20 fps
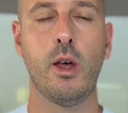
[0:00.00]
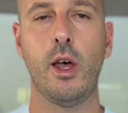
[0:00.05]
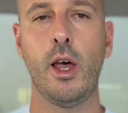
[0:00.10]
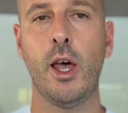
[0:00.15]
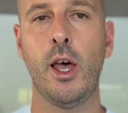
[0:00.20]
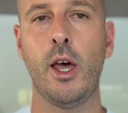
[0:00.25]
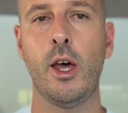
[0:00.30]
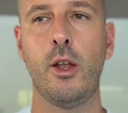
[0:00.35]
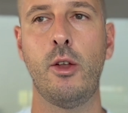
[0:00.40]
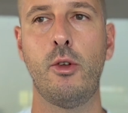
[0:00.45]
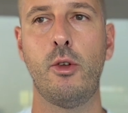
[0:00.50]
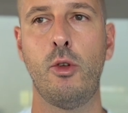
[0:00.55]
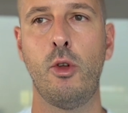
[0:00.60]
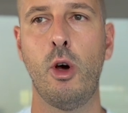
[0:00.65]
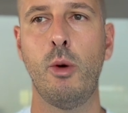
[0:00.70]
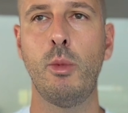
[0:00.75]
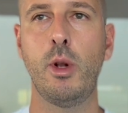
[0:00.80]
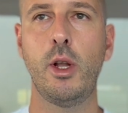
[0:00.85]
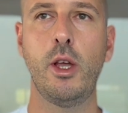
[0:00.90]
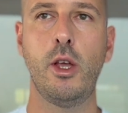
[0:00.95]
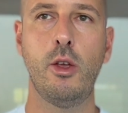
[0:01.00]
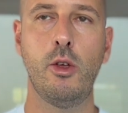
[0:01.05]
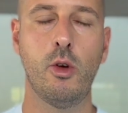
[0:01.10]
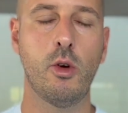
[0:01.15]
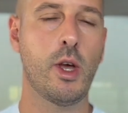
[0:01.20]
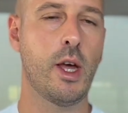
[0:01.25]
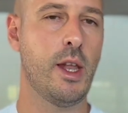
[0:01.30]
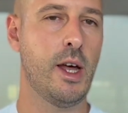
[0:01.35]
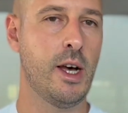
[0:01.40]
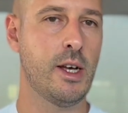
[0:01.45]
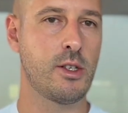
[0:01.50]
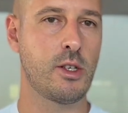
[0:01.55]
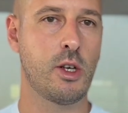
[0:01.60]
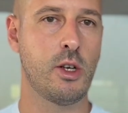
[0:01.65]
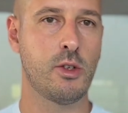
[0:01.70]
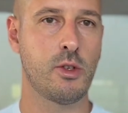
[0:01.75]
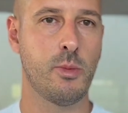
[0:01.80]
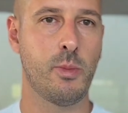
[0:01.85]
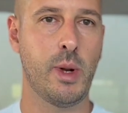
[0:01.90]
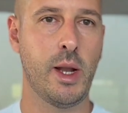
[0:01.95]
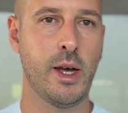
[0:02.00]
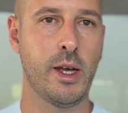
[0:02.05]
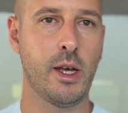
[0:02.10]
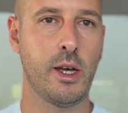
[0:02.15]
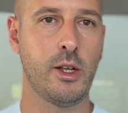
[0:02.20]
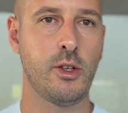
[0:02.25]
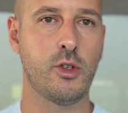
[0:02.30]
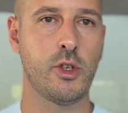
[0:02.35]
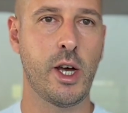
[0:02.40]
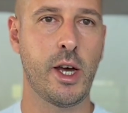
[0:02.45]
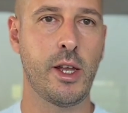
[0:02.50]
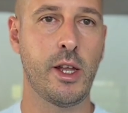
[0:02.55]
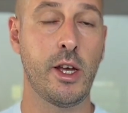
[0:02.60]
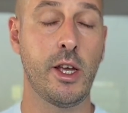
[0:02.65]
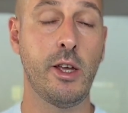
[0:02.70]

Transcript: And normally you can ask your supplier in China